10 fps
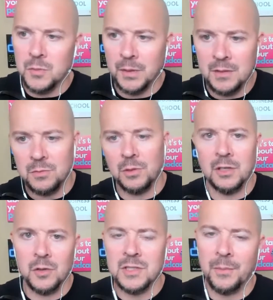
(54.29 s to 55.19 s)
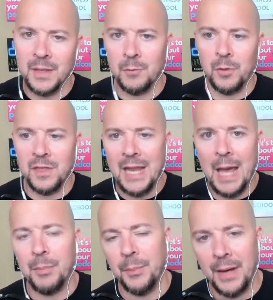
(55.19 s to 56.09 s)
because we're going to do something within
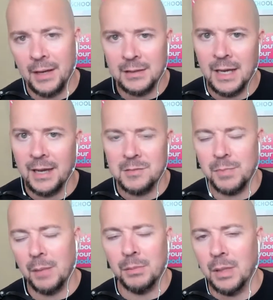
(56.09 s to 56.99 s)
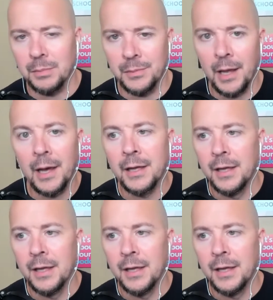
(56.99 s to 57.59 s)
Apple Podcasts, blah, blah, blah, blah, blah.